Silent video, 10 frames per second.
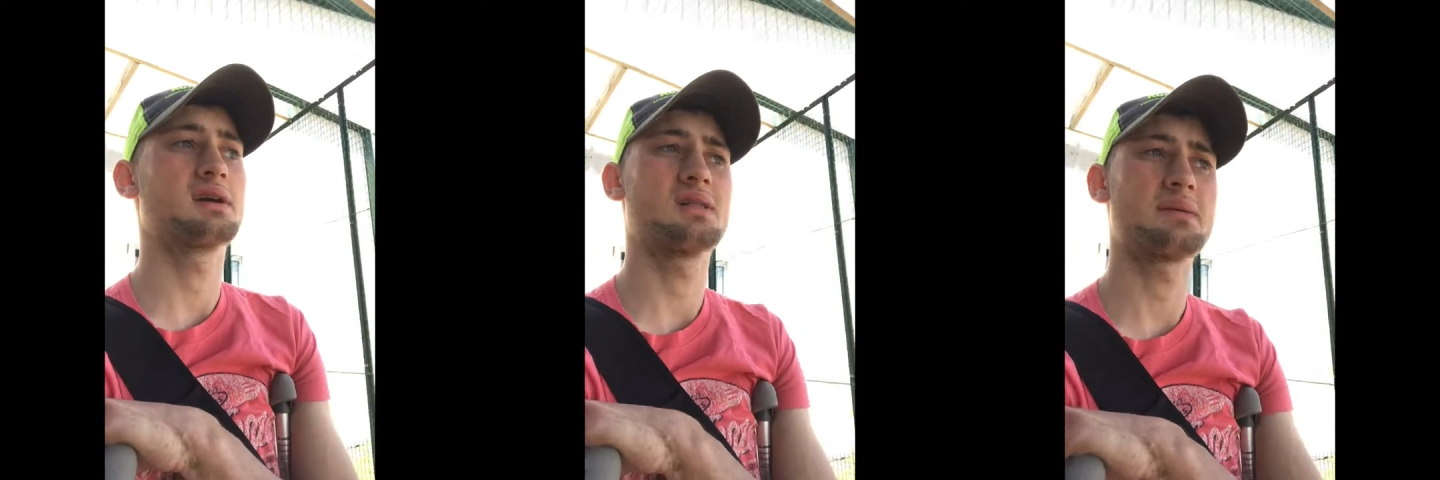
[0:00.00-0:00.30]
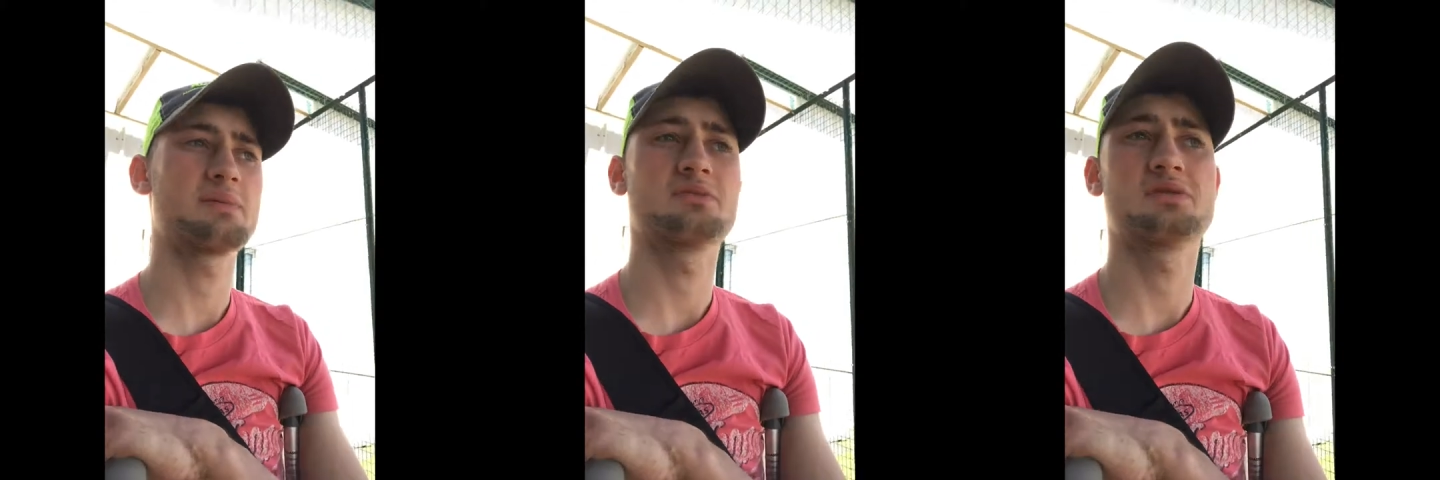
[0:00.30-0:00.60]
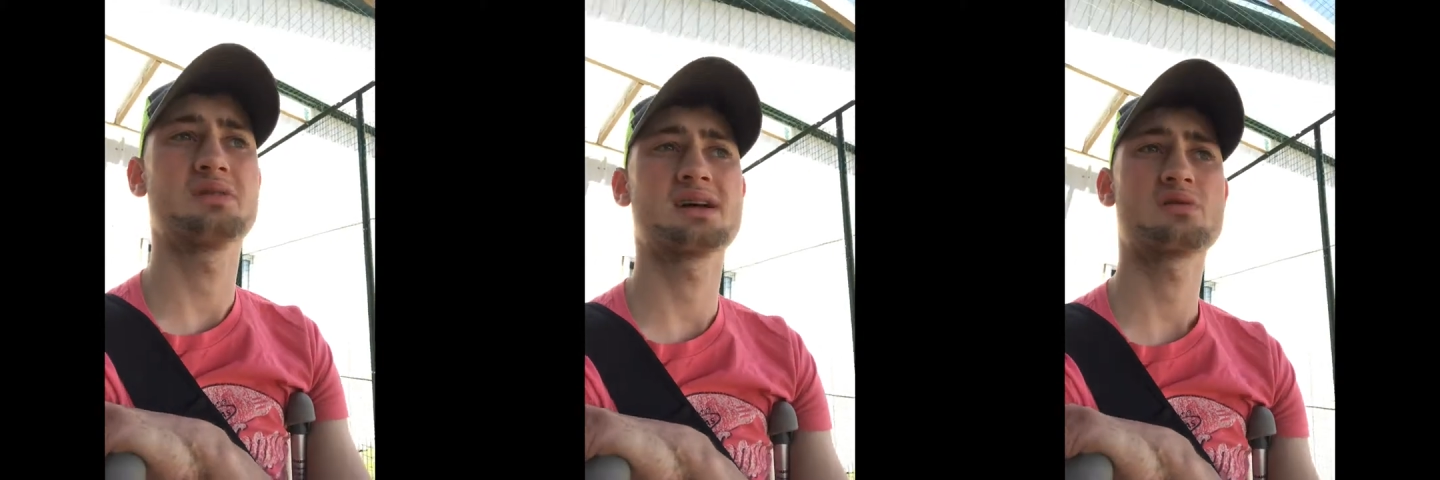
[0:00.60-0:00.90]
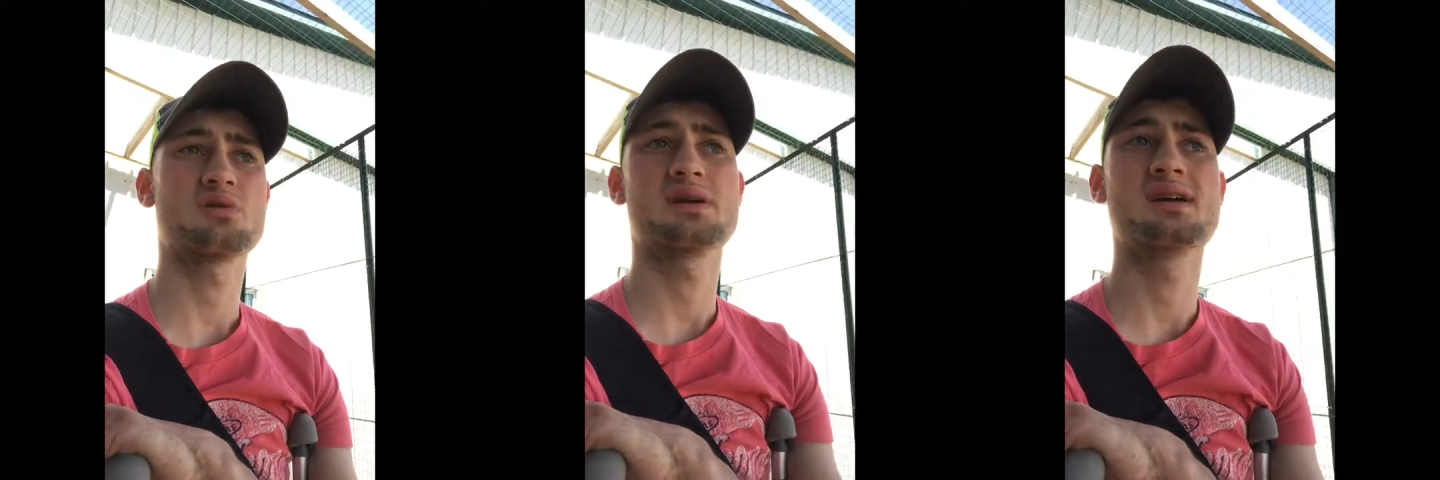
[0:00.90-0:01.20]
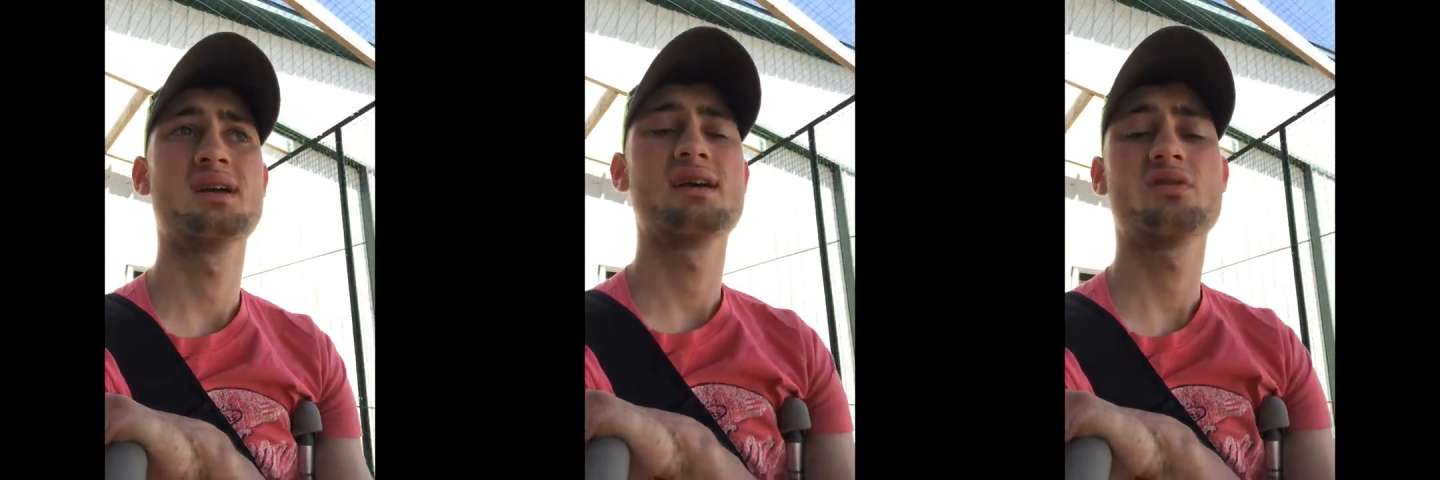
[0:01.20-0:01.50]
A lot of people don't like crowing.
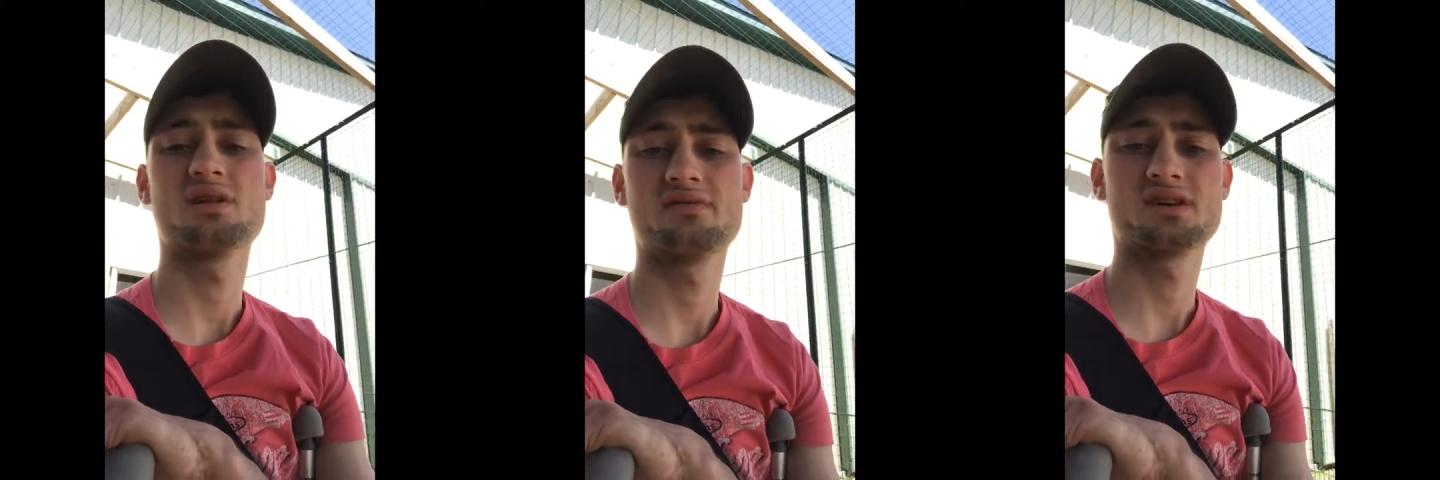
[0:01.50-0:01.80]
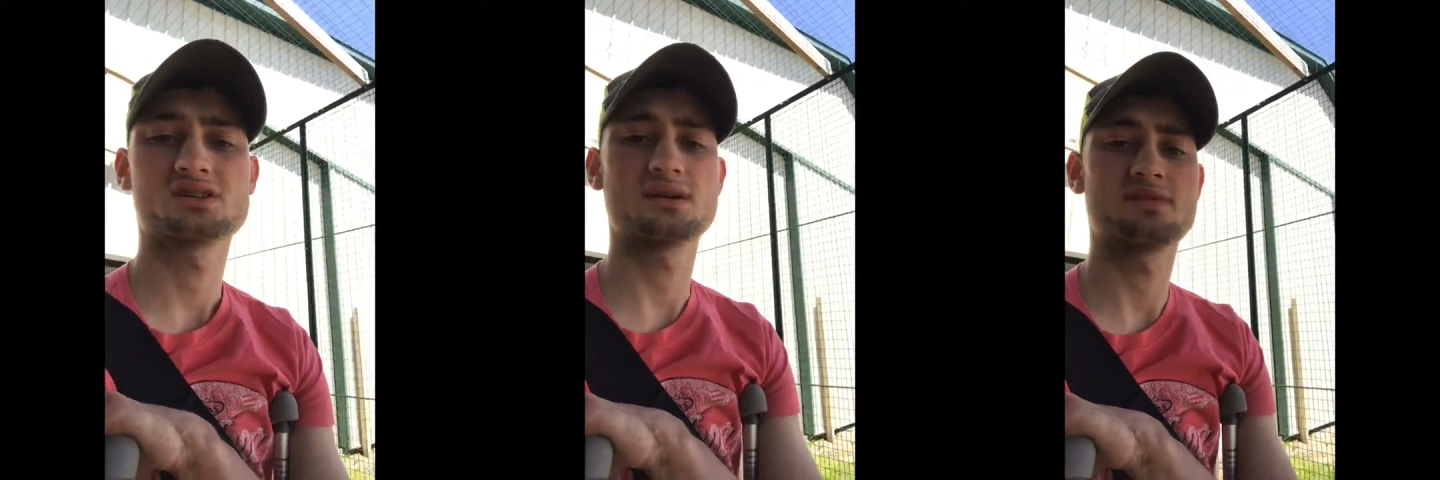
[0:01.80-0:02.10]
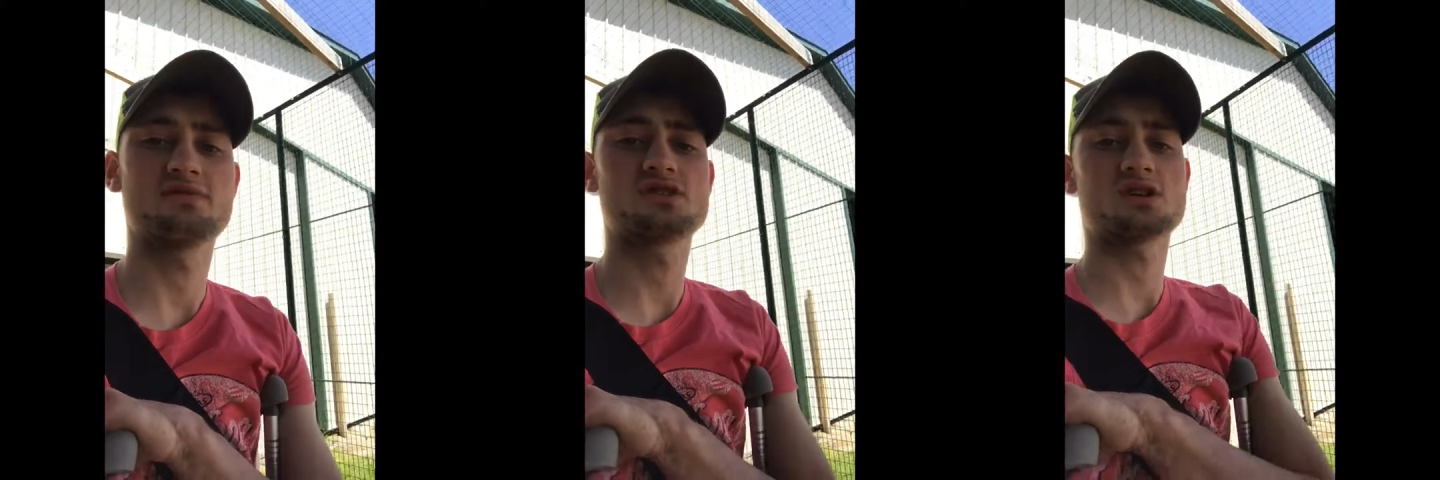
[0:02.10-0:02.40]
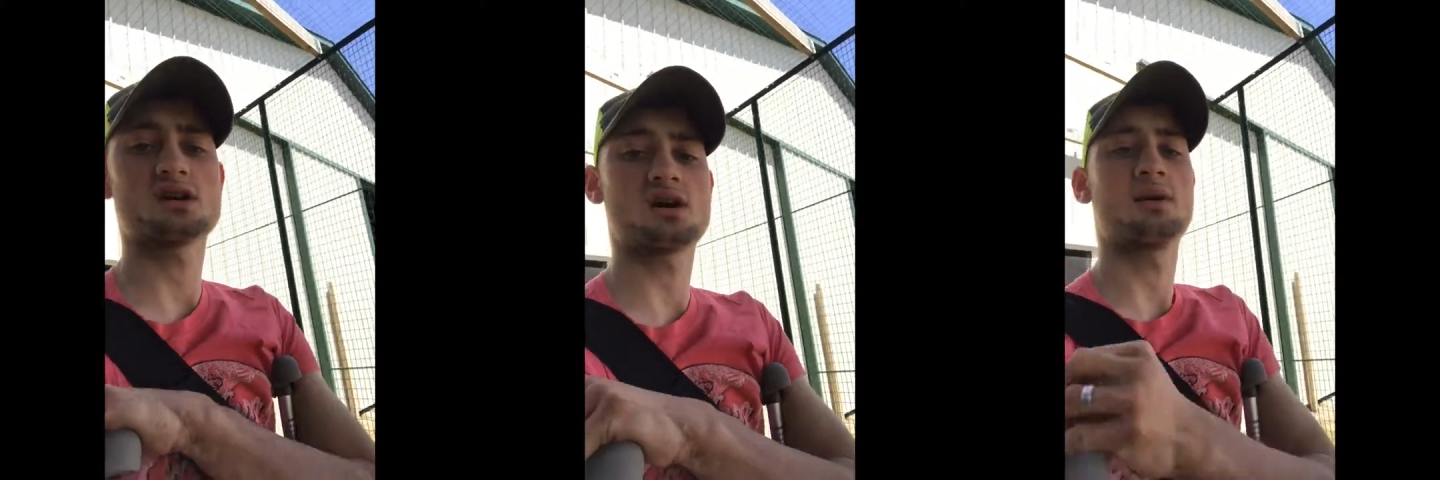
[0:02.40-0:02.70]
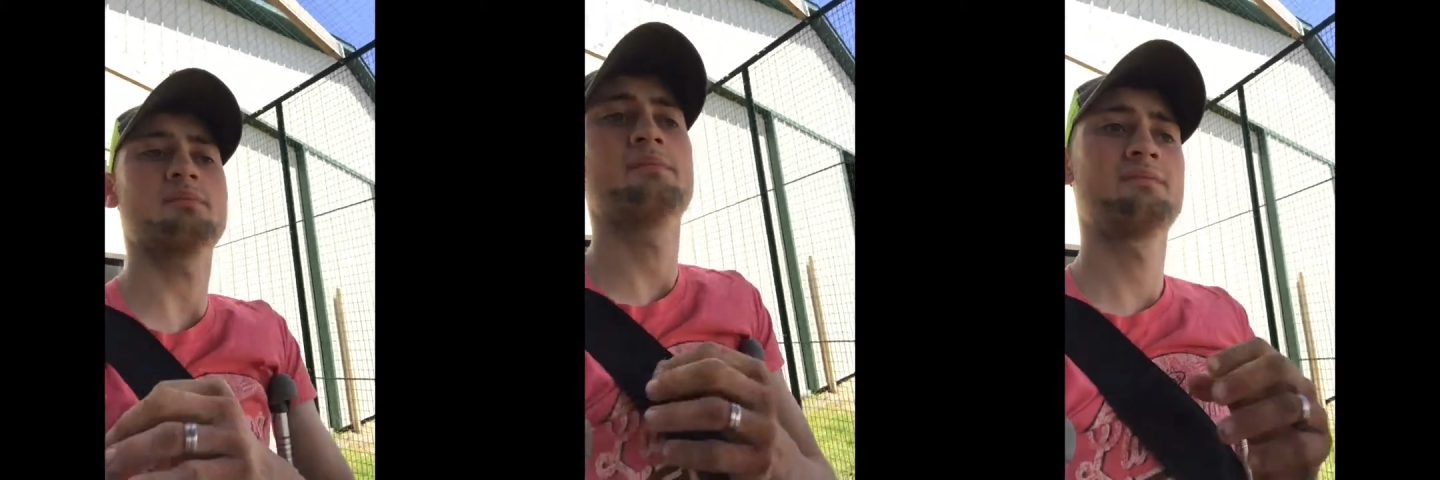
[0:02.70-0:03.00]
If you lived in a subdivision,
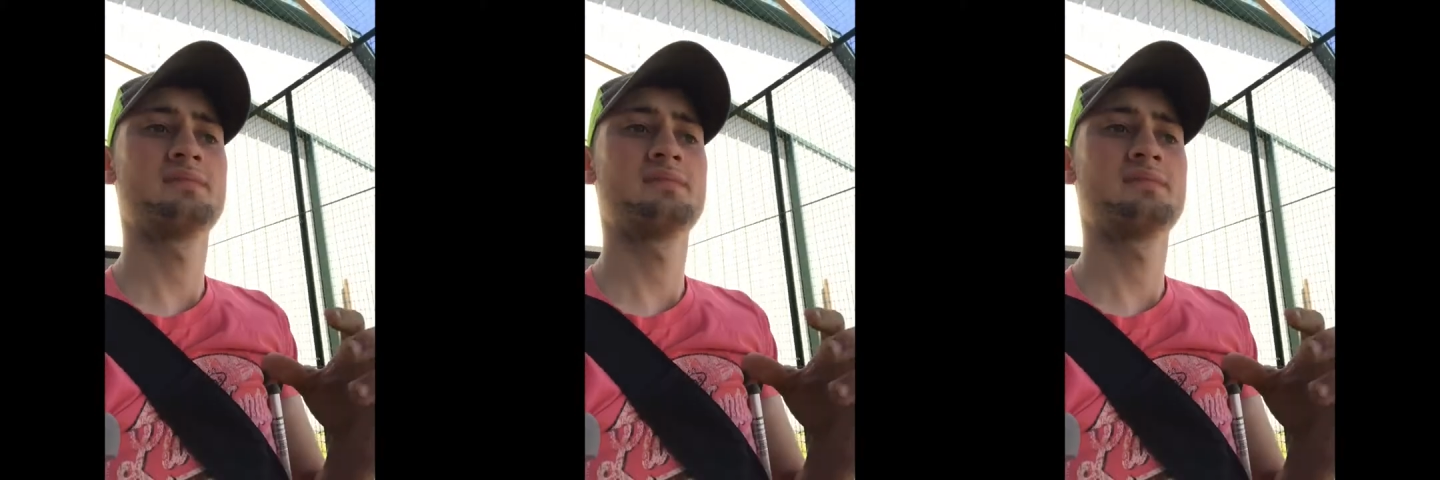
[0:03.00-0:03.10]
um,